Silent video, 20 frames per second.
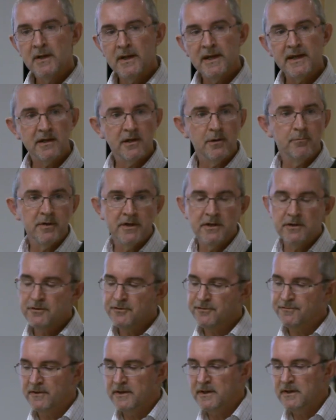it can be
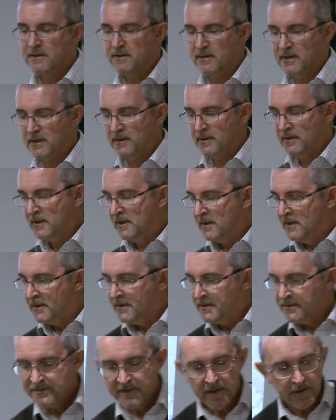used for anything.
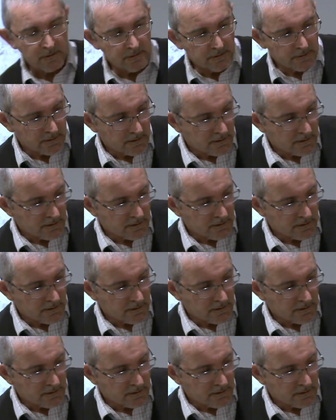So